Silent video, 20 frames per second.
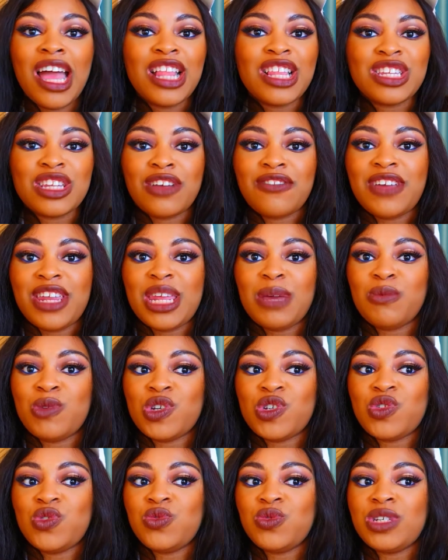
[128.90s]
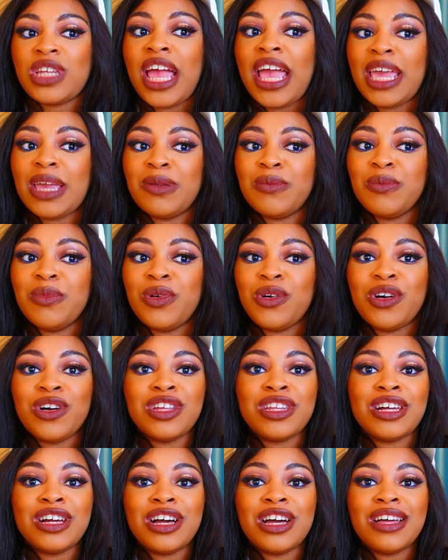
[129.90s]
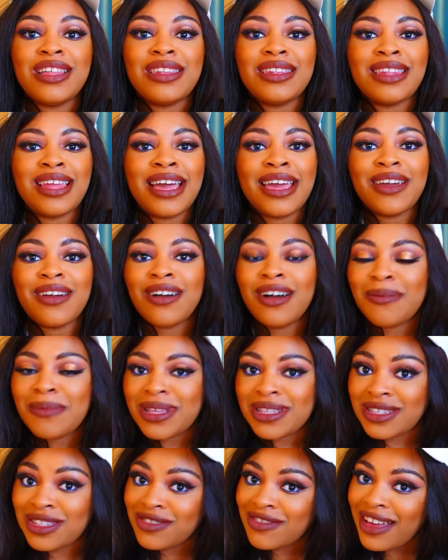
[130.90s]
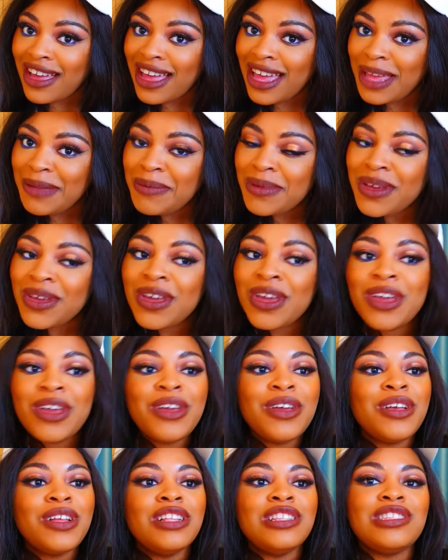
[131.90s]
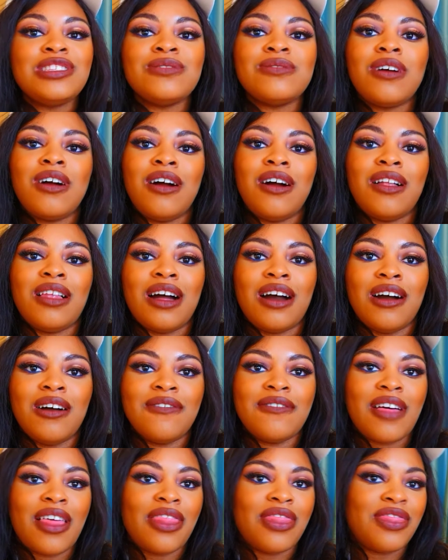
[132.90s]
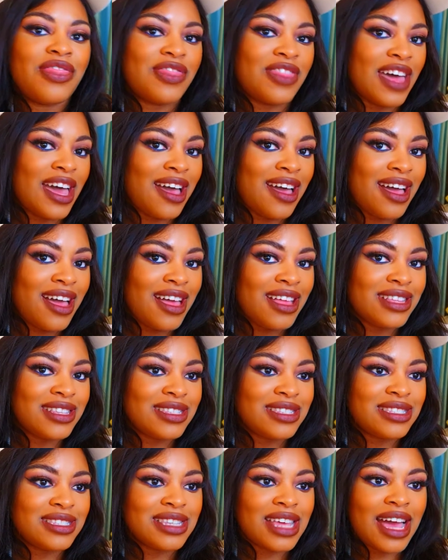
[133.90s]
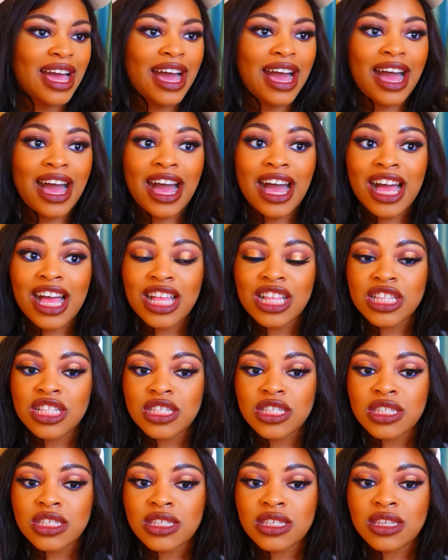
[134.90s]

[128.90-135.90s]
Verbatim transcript: not really much to say but like comment subscribe do all of that and